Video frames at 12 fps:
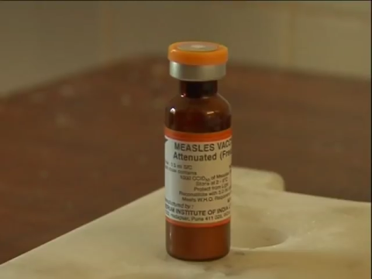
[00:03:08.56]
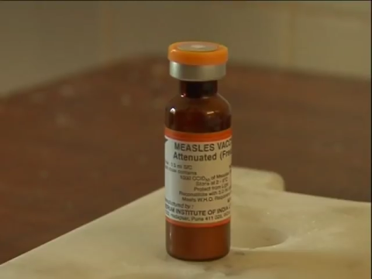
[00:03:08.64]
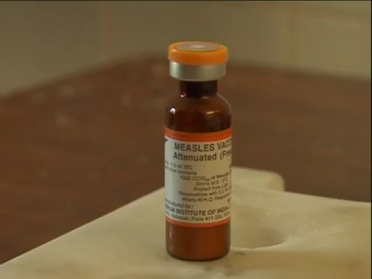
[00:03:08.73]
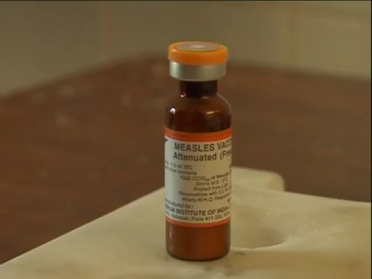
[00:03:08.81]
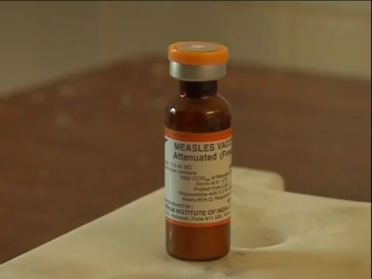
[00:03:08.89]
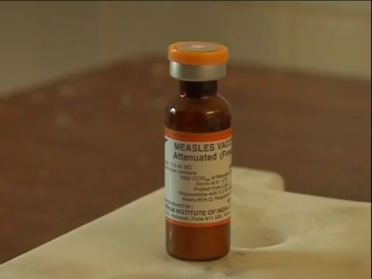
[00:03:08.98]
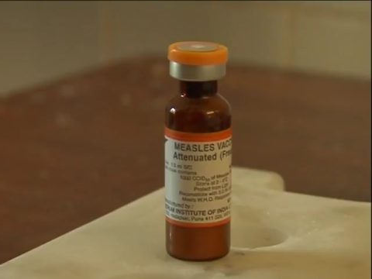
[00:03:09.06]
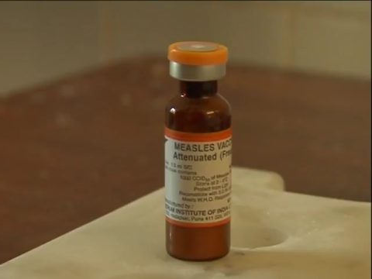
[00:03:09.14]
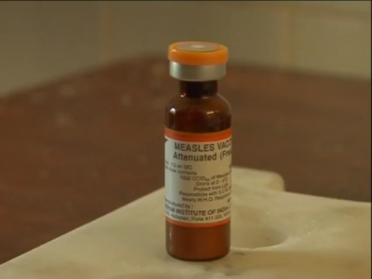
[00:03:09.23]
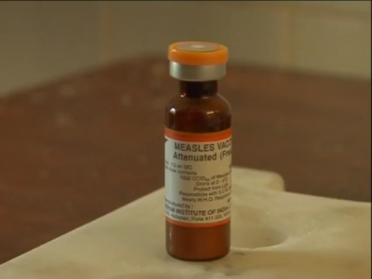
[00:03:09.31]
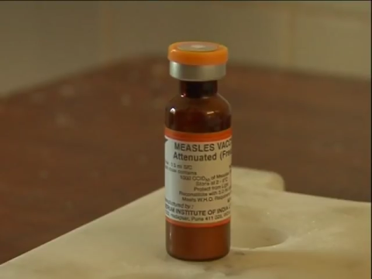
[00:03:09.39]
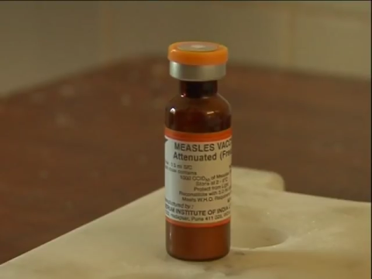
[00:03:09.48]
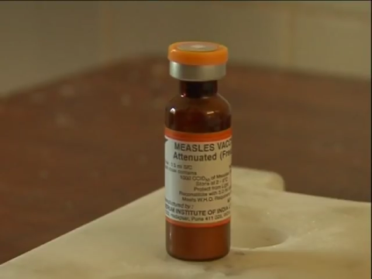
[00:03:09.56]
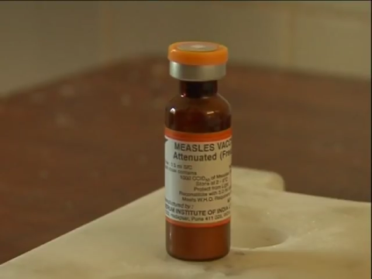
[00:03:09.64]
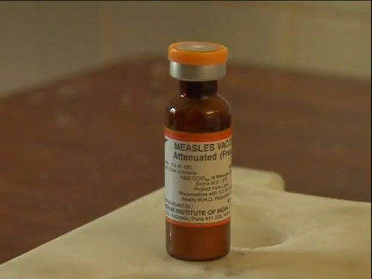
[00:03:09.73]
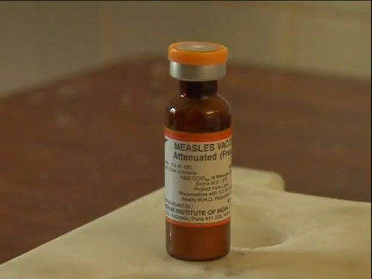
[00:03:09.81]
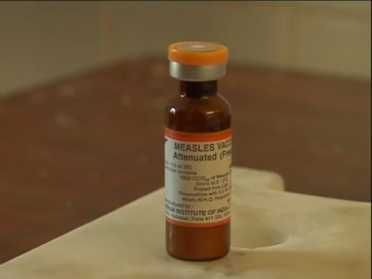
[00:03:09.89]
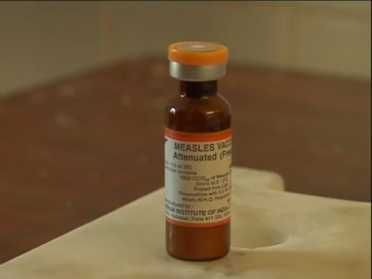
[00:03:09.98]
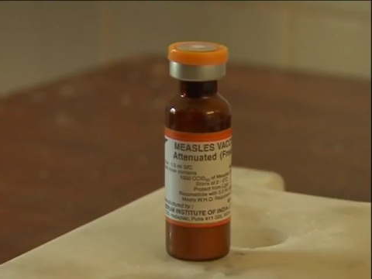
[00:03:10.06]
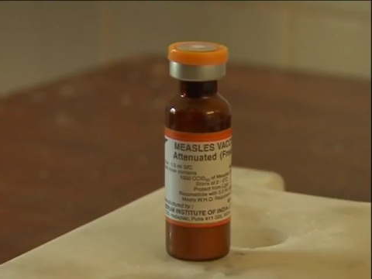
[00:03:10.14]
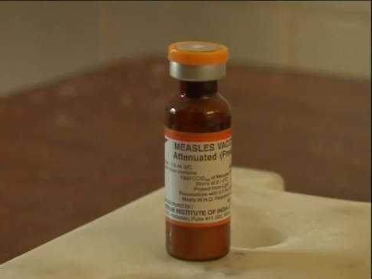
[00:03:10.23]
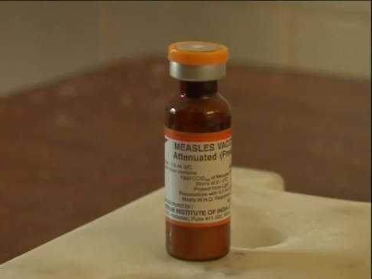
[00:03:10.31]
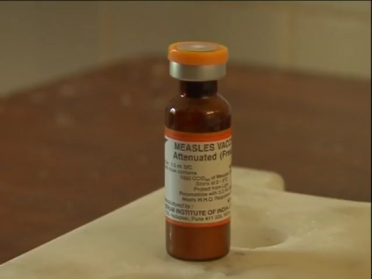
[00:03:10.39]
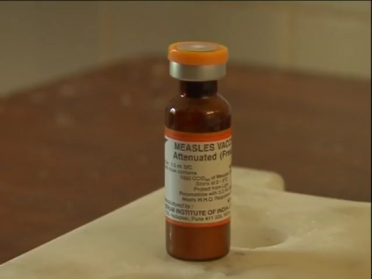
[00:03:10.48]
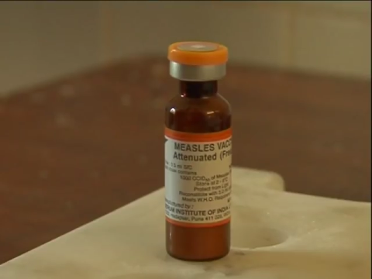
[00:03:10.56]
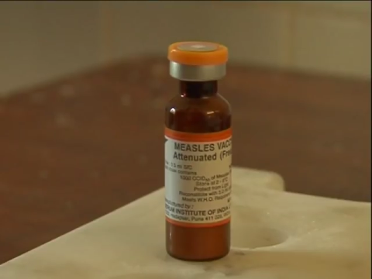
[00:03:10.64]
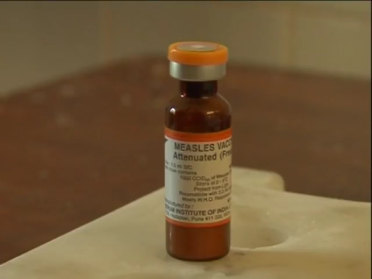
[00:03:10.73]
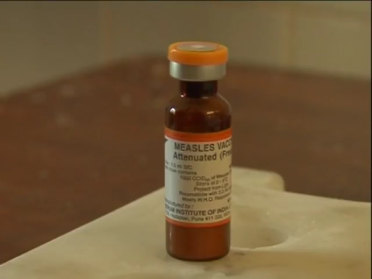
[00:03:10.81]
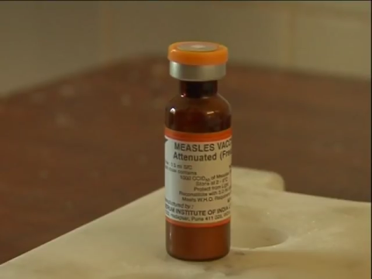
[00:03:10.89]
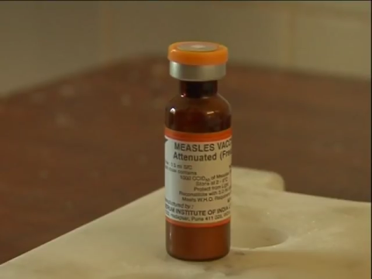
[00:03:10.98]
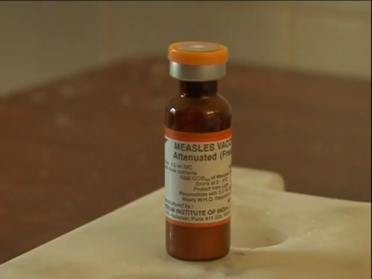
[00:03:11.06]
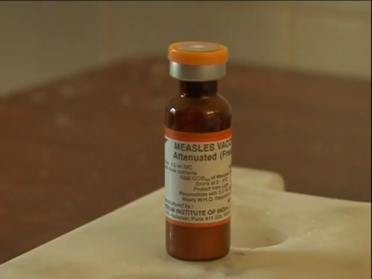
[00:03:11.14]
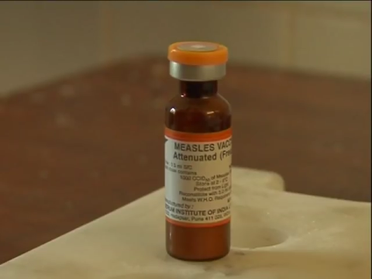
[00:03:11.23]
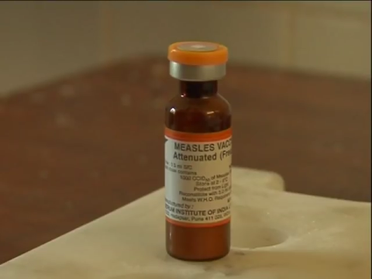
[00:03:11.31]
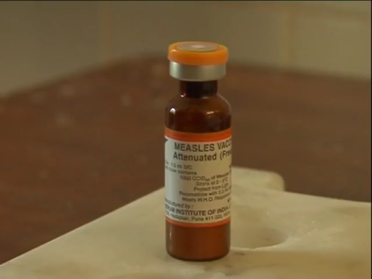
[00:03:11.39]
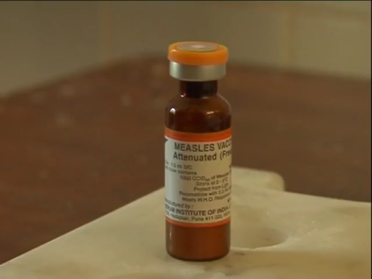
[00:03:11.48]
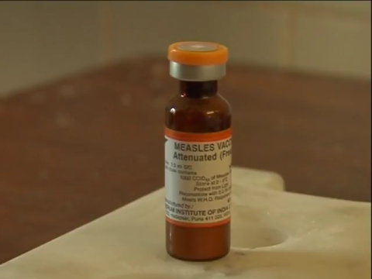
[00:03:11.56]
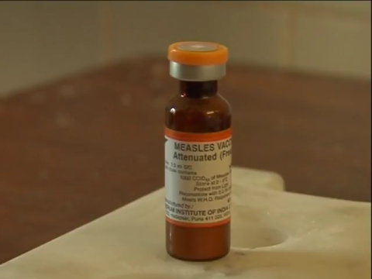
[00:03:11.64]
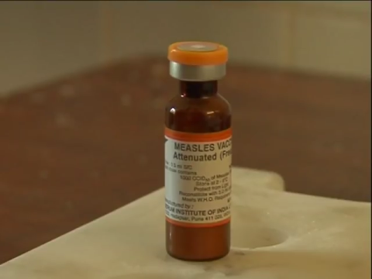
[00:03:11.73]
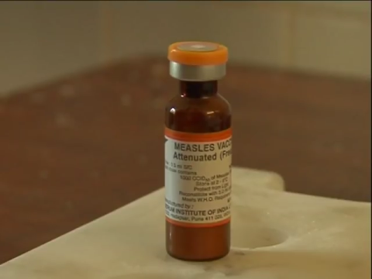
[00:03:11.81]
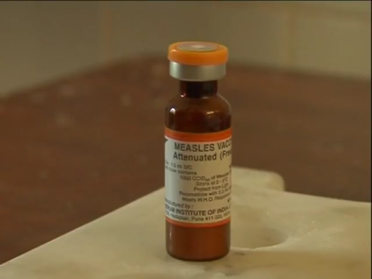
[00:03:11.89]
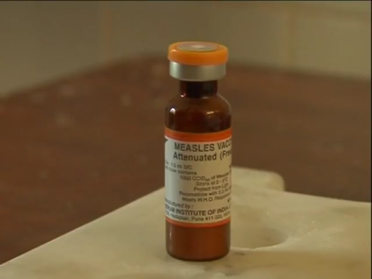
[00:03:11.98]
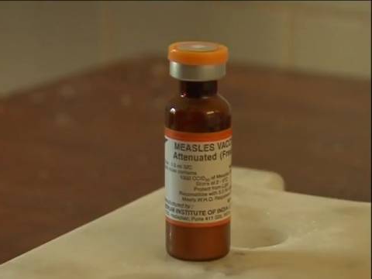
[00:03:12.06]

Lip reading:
[unreadable: no face in view]